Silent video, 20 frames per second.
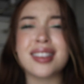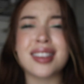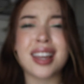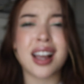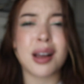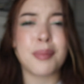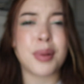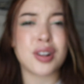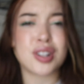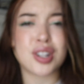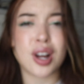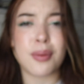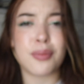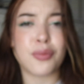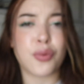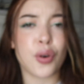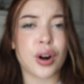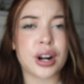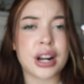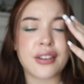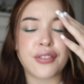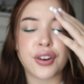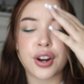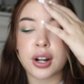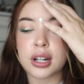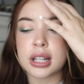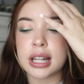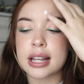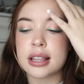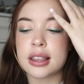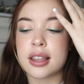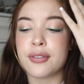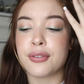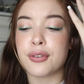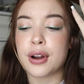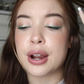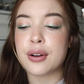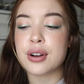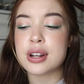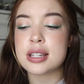thing about Tom Ford. I've heard like the
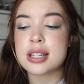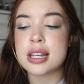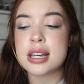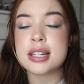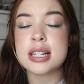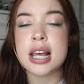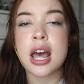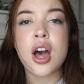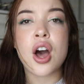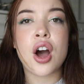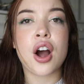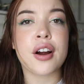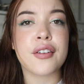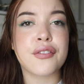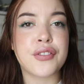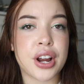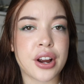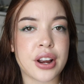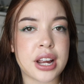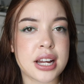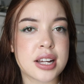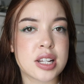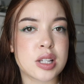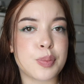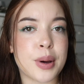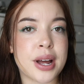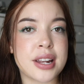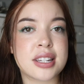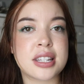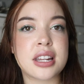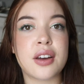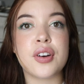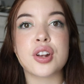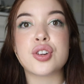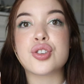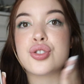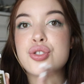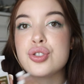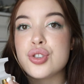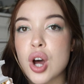fragrances are very expensive
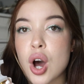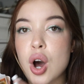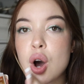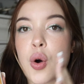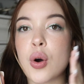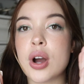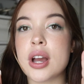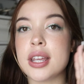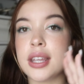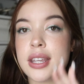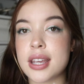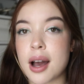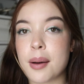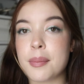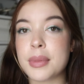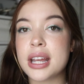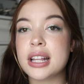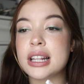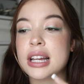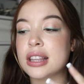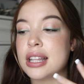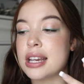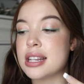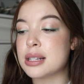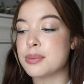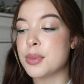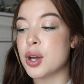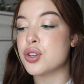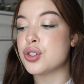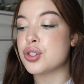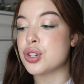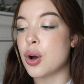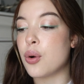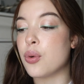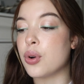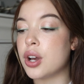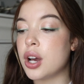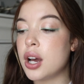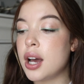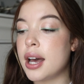and so yummy, like they smell
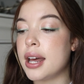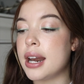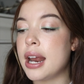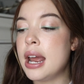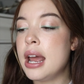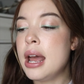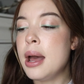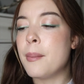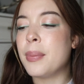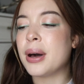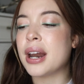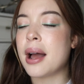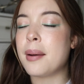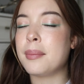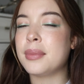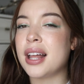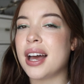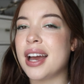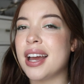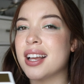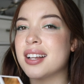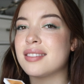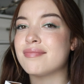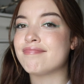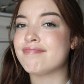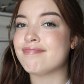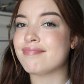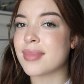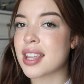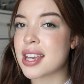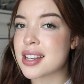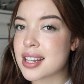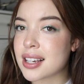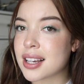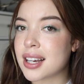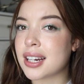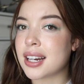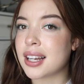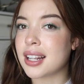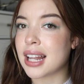so good, but I'm like, is it
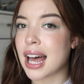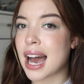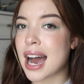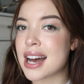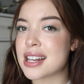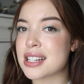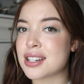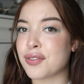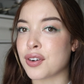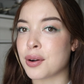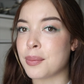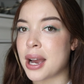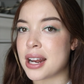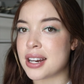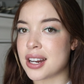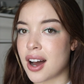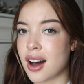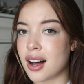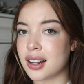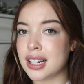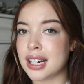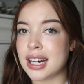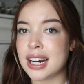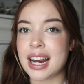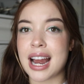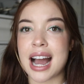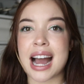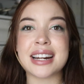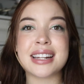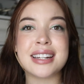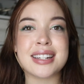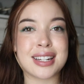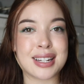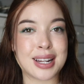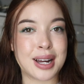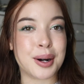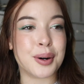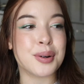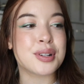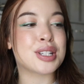gonna last for my dollar? I need to
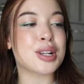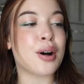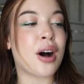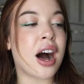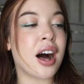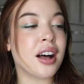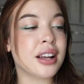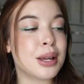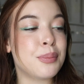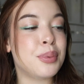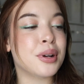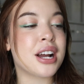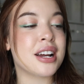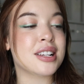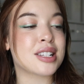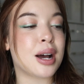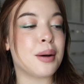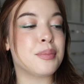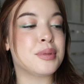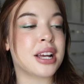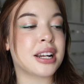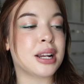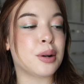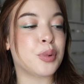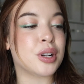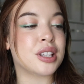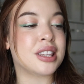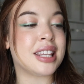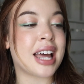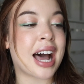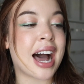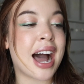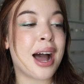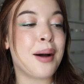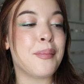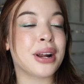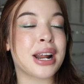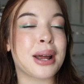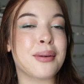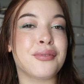know. So I'll keep you guys updated with
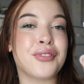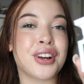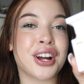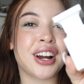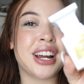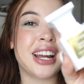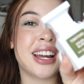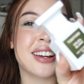that, but I'm very